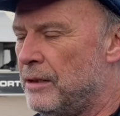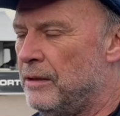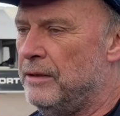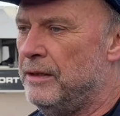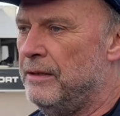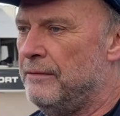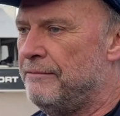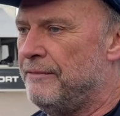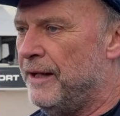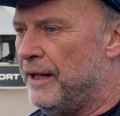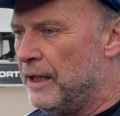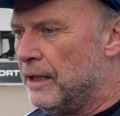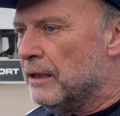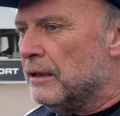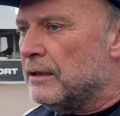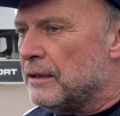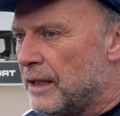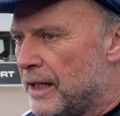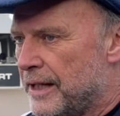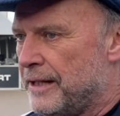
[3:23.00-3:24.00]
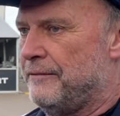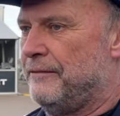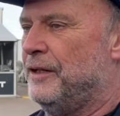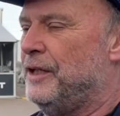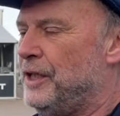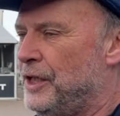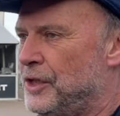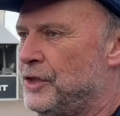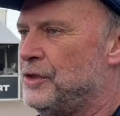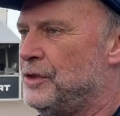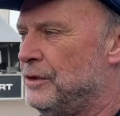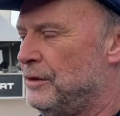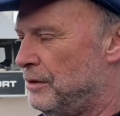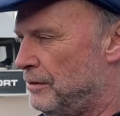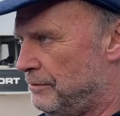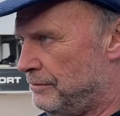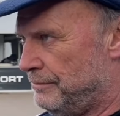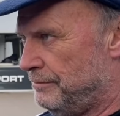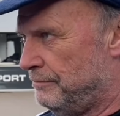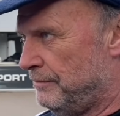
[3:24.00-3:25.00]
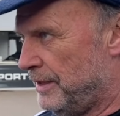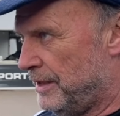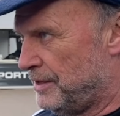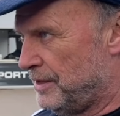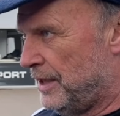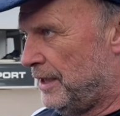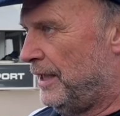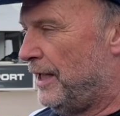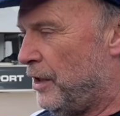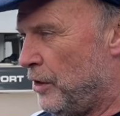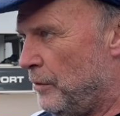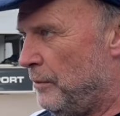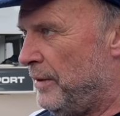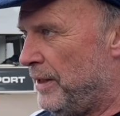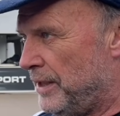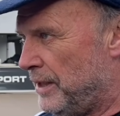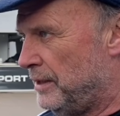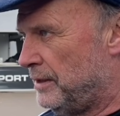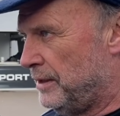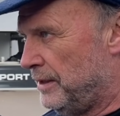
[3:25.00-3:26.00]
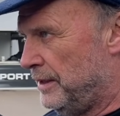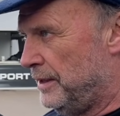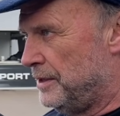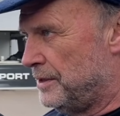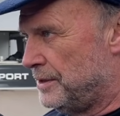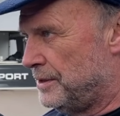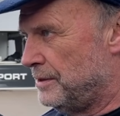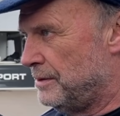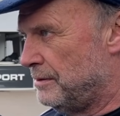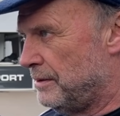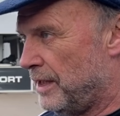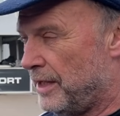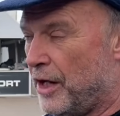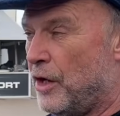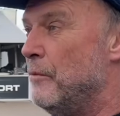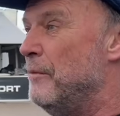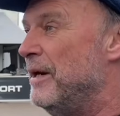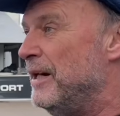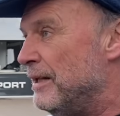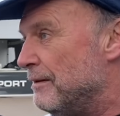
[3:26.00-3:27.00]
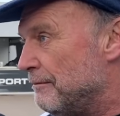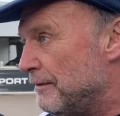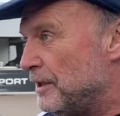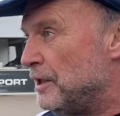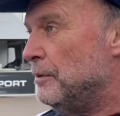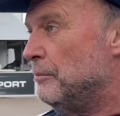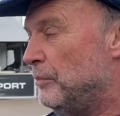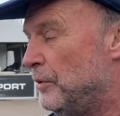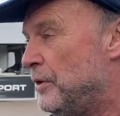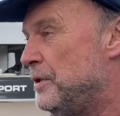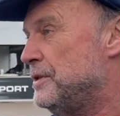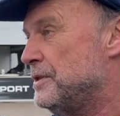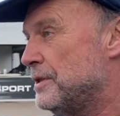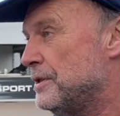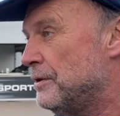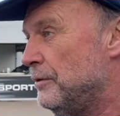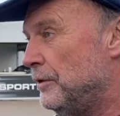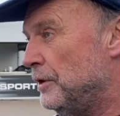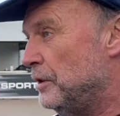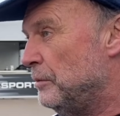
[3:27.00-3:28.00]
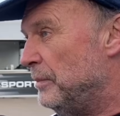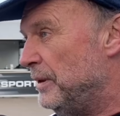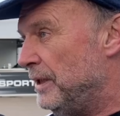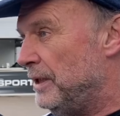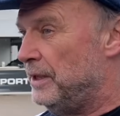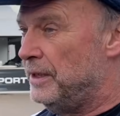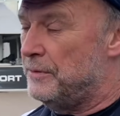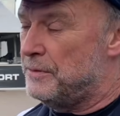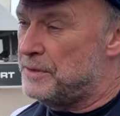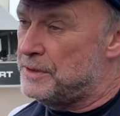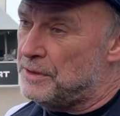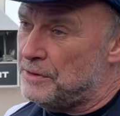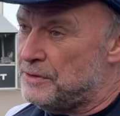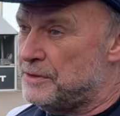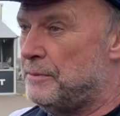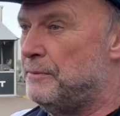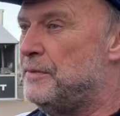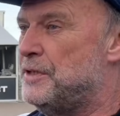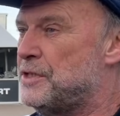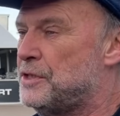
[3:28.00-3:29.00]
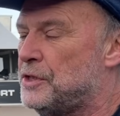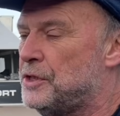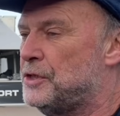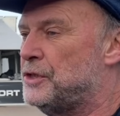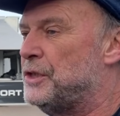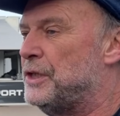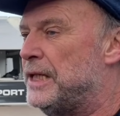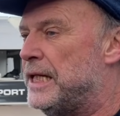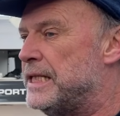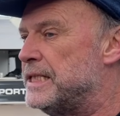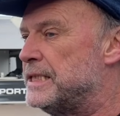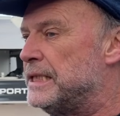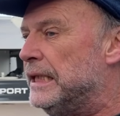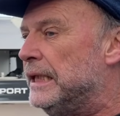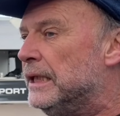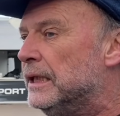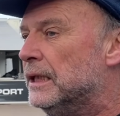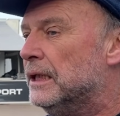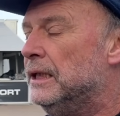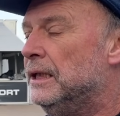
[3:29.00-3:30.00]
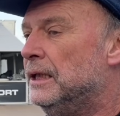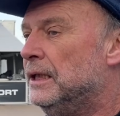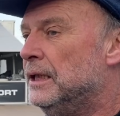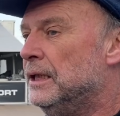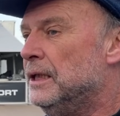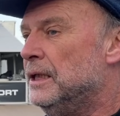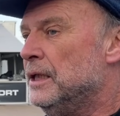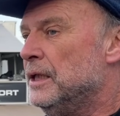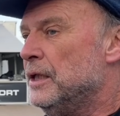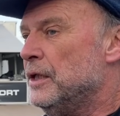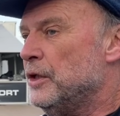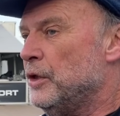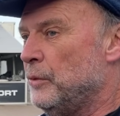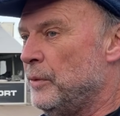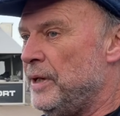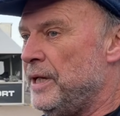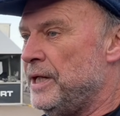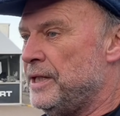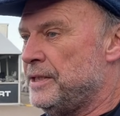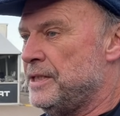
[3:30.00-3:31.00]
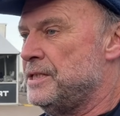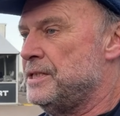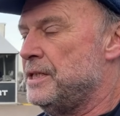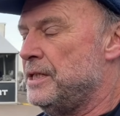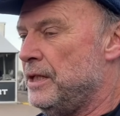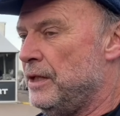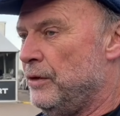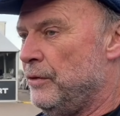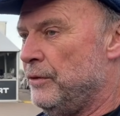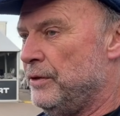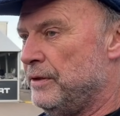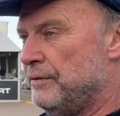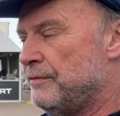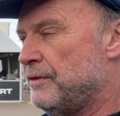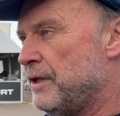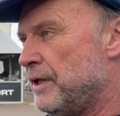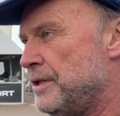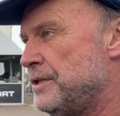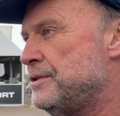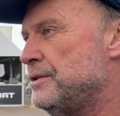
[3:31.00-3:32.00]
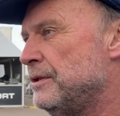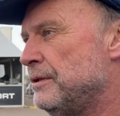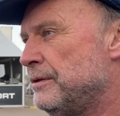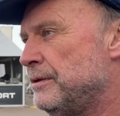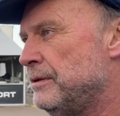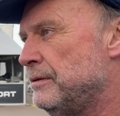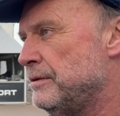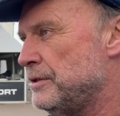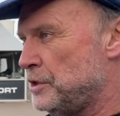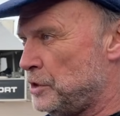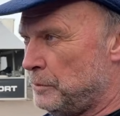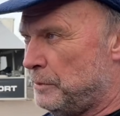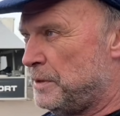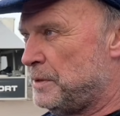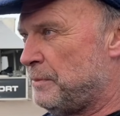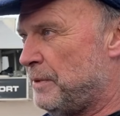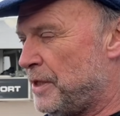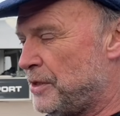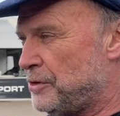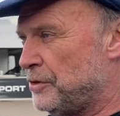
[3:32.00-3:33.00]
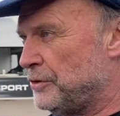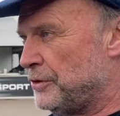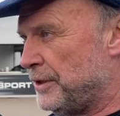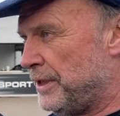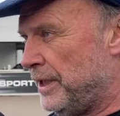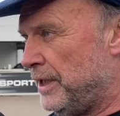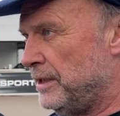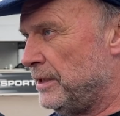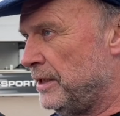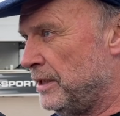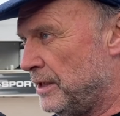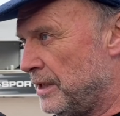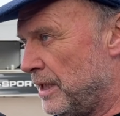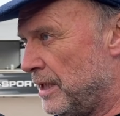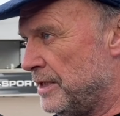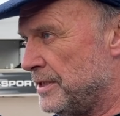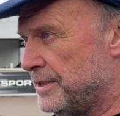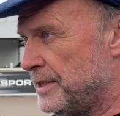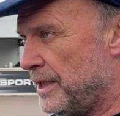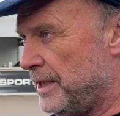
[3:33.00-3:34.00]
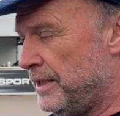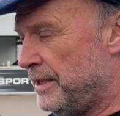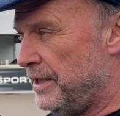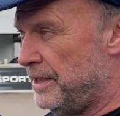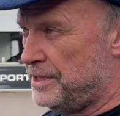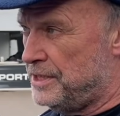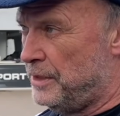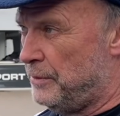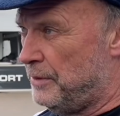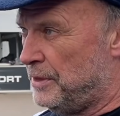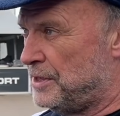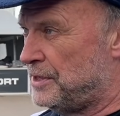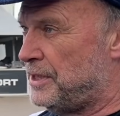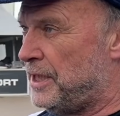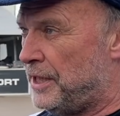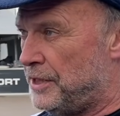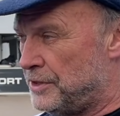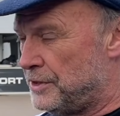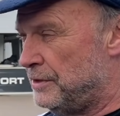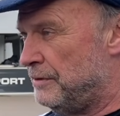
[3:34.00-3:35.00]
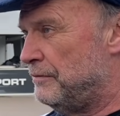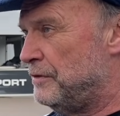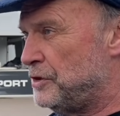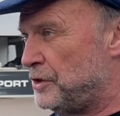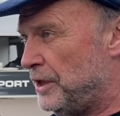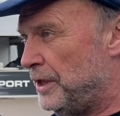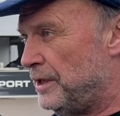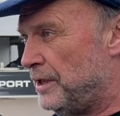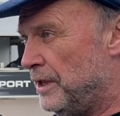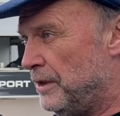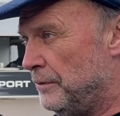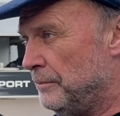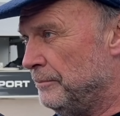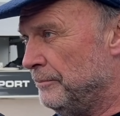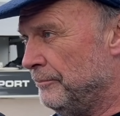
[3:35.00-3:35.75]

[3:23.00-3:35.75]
on the final clarification of exactly how many tyres or how many fitting points there's going to be. There was still some discussion last night. The way it is now, they've cancelled the Super Special tonight in Karlstad. That is now extension of the shakedown.